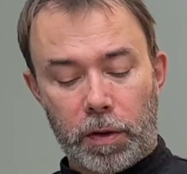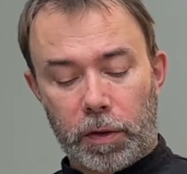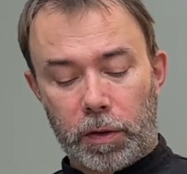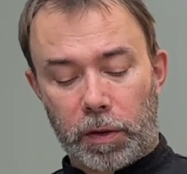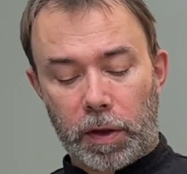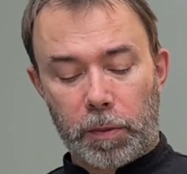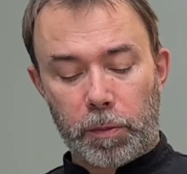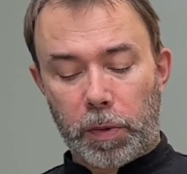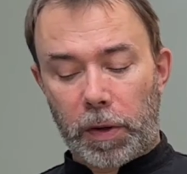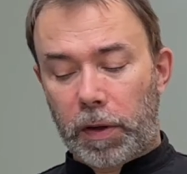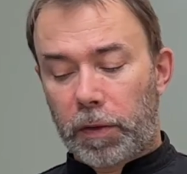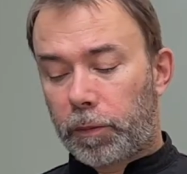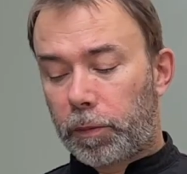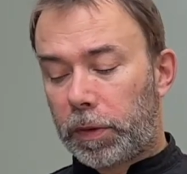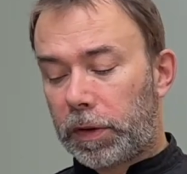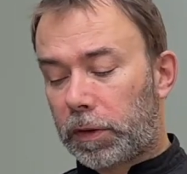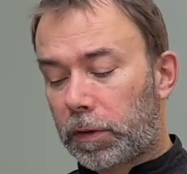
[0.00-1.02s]
you can play a
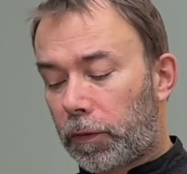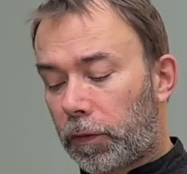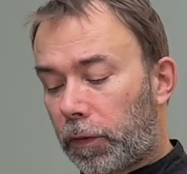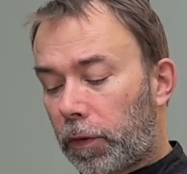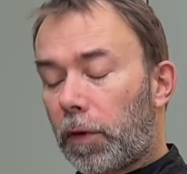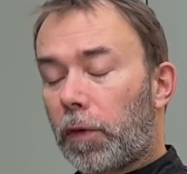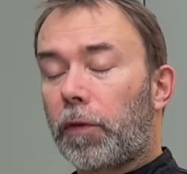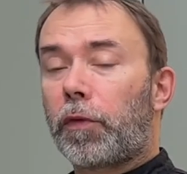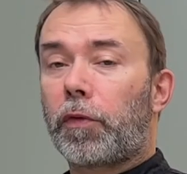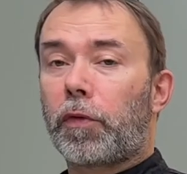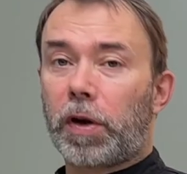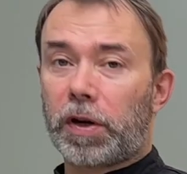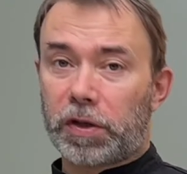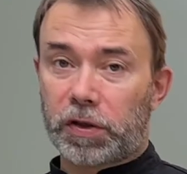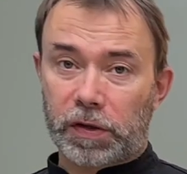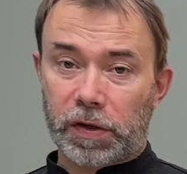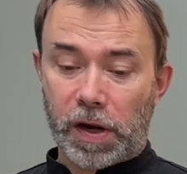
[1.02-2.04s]
piece of
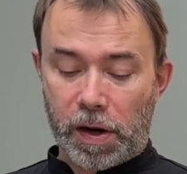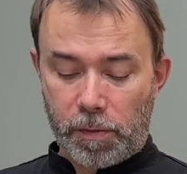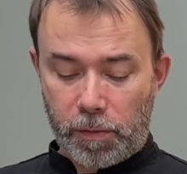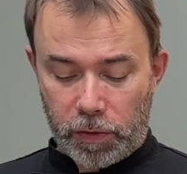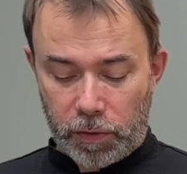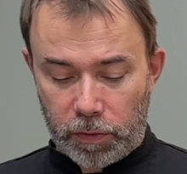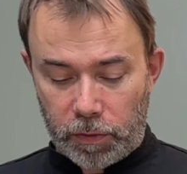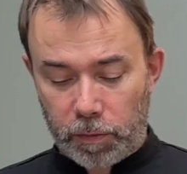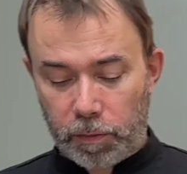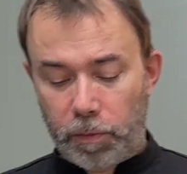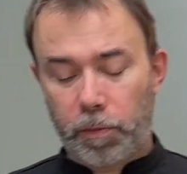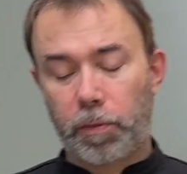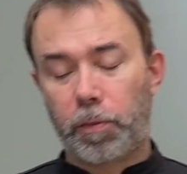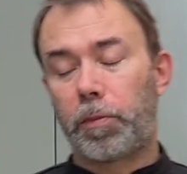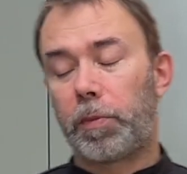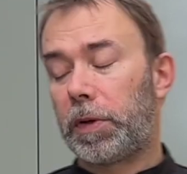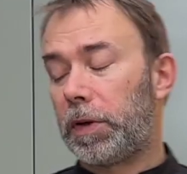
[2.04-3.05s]
fresh salmon,
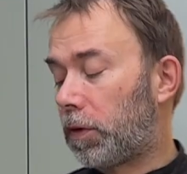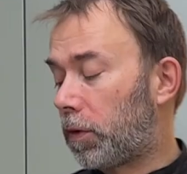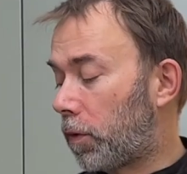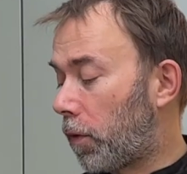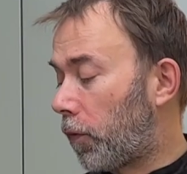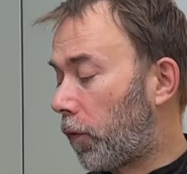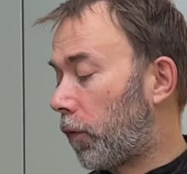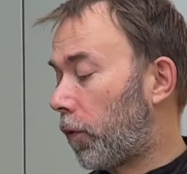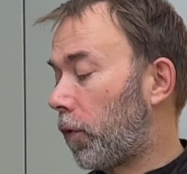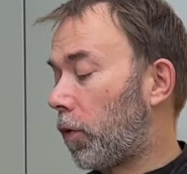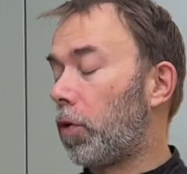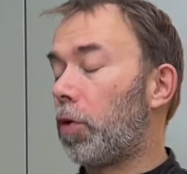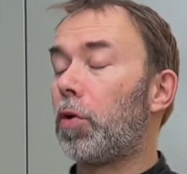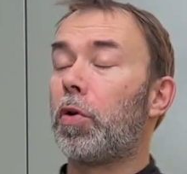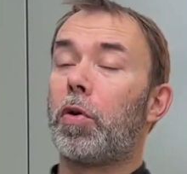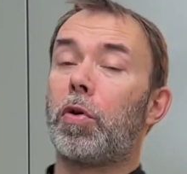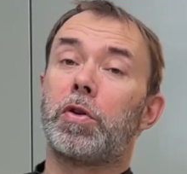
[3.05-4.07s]
piece of
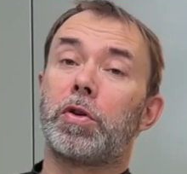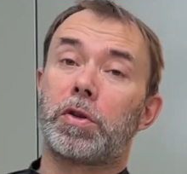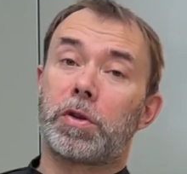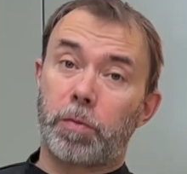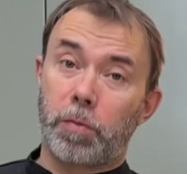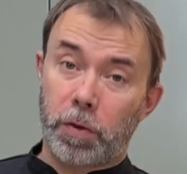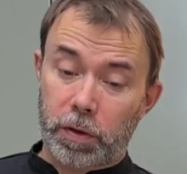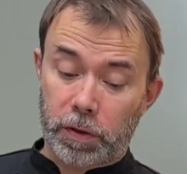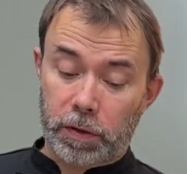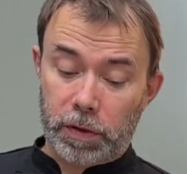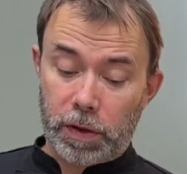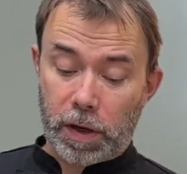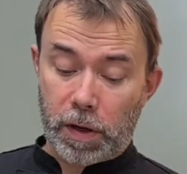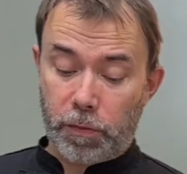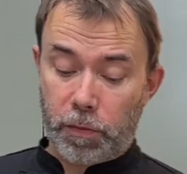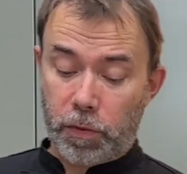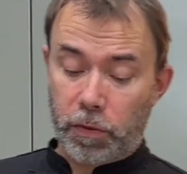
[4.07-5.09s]
smoked
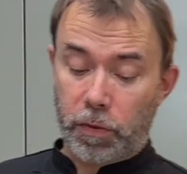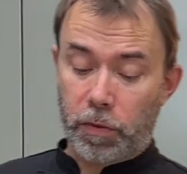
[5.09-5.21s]
salmon,